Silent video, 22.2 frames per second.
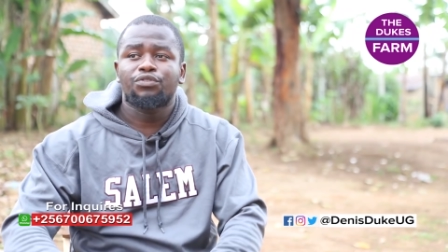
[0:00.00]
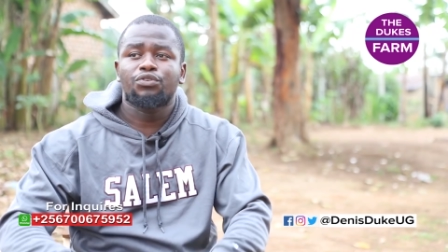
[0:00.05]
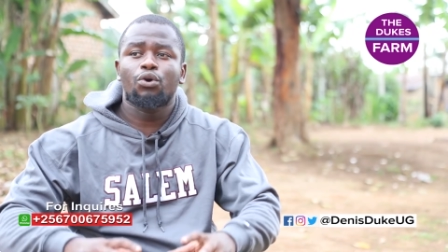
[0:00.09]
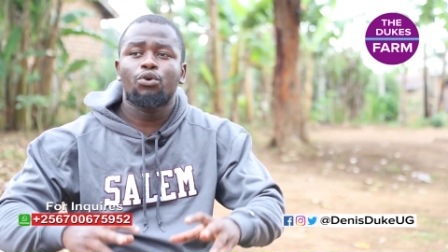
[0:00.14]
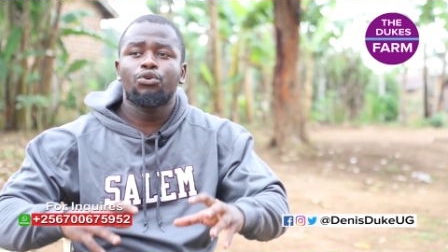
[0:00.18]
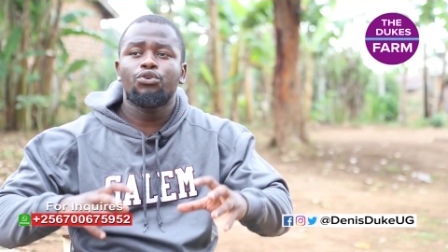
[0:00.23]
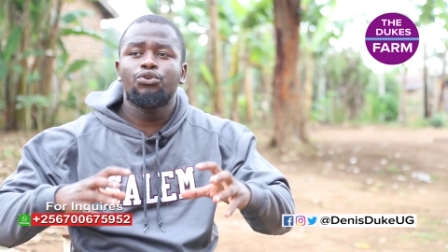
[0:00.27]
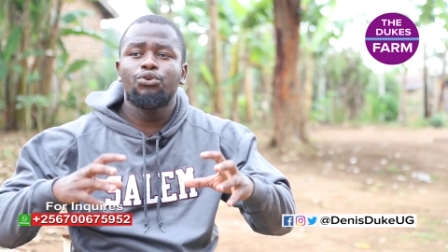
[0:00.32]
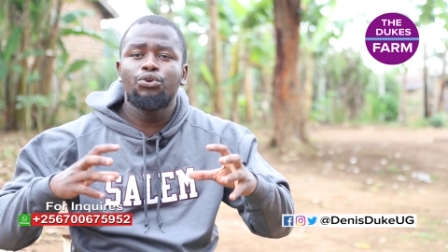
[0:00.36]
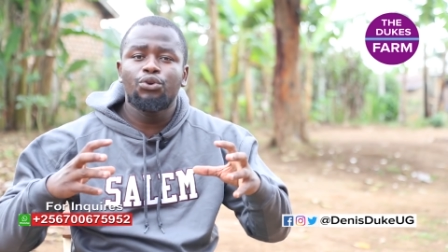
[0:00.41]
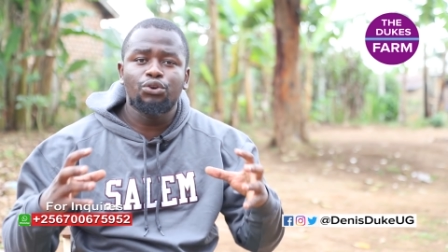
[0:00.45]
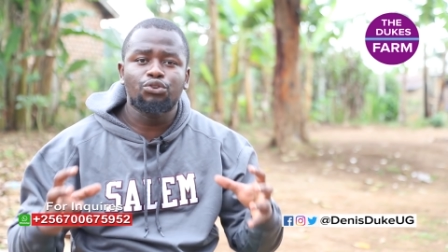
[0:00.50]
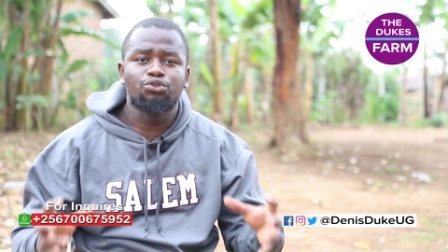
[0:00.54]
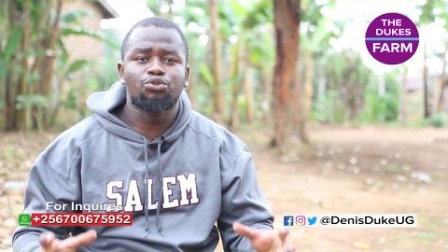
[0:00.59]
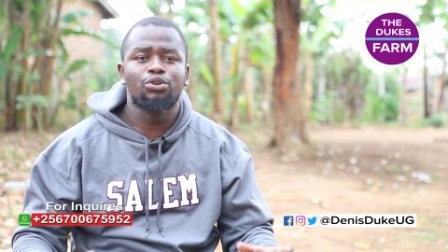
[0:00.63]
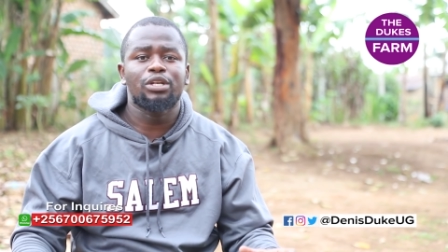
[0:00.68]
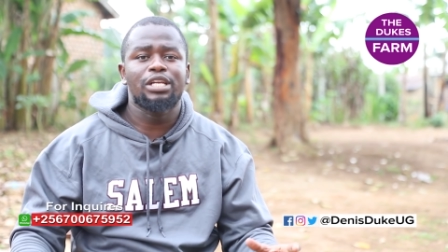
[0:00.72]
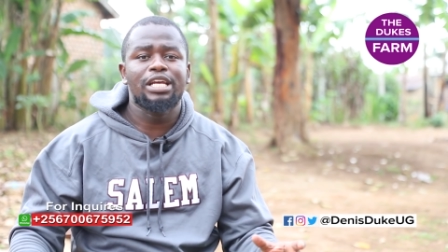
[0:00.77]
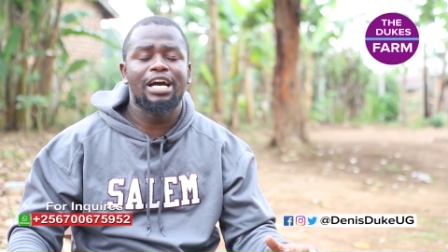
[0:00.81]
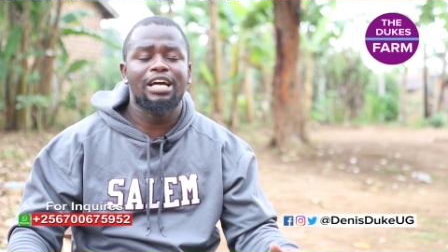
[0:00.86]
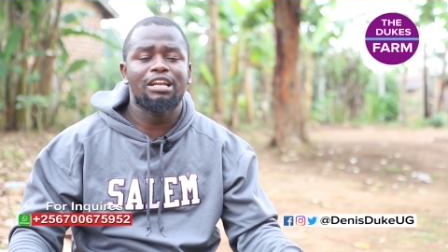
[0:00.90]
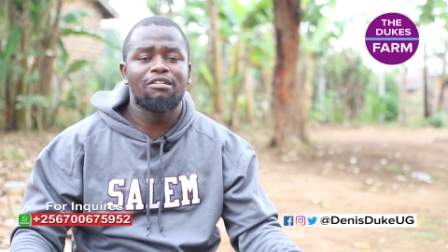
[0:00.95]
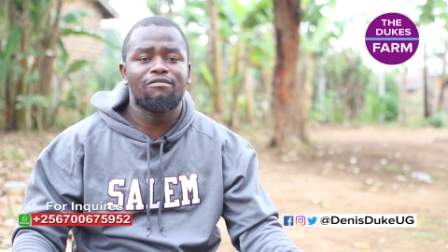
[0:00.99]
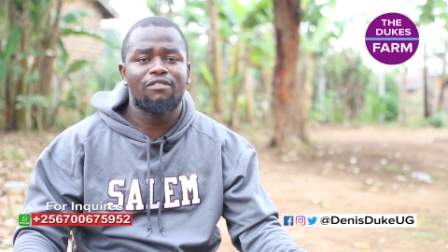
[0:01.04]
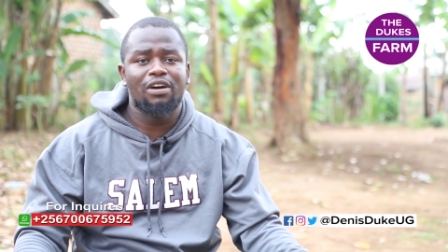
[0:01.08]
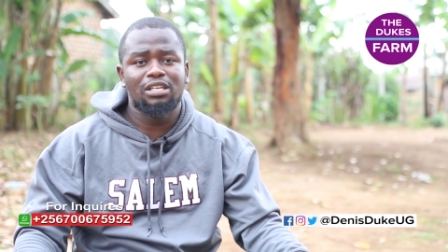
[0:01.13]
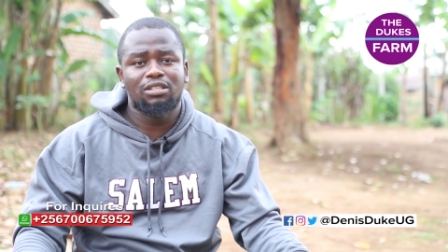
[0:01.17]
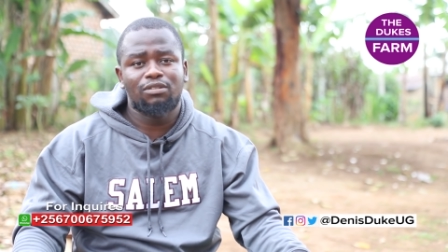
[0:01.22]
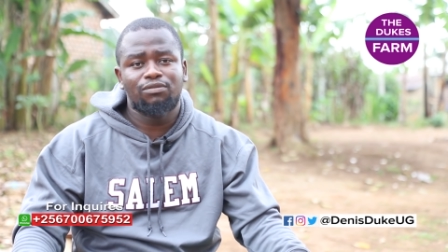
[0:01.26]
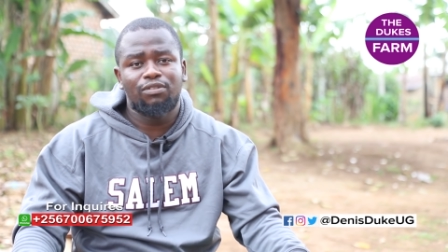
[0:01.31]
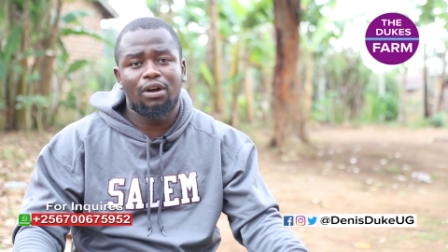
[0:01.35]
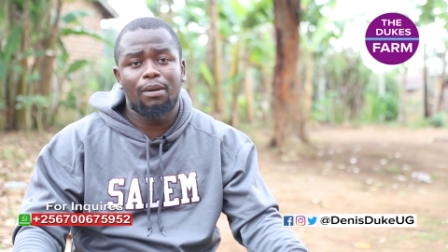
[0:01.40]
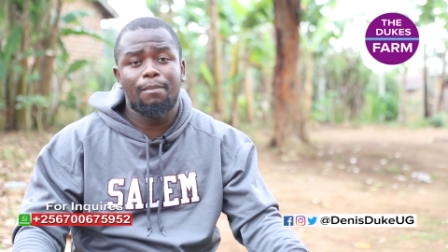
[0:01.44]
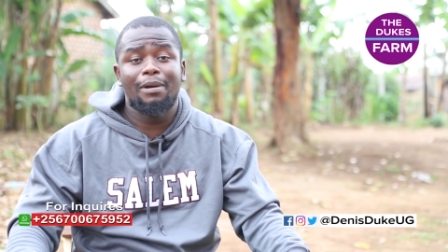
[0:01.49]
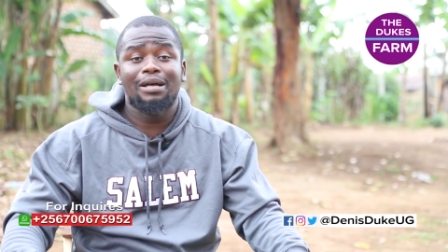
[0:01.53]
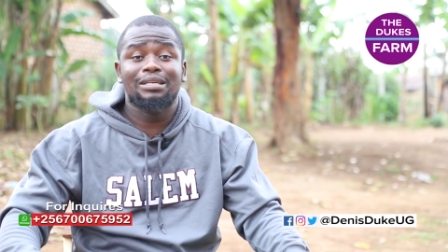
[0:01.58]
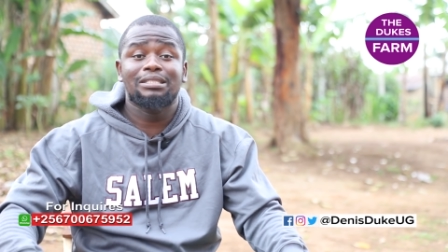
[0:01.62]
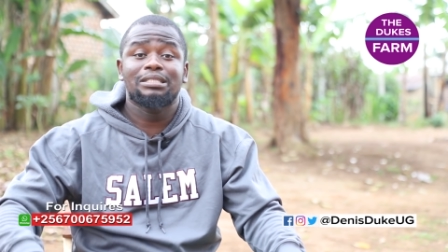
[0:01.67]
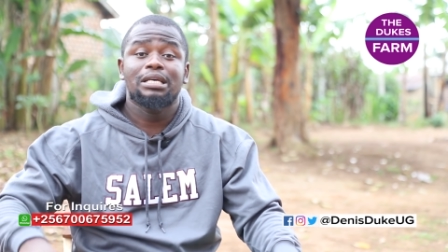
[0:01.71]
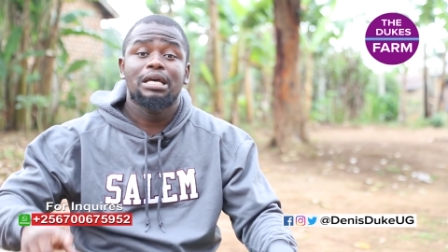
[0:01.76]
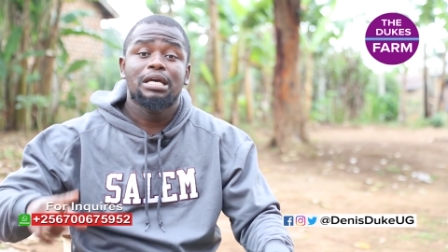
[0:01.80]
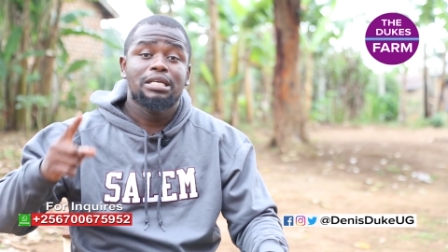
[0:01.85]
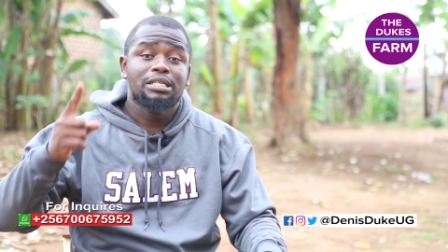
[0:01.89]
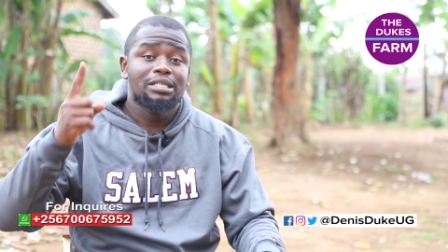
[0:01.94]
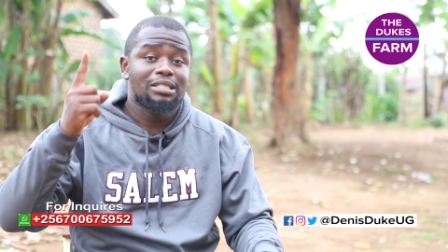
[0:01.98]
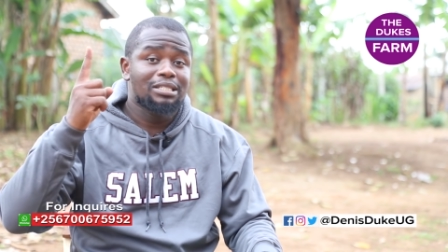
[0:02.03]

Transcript: So usually I advise farmers,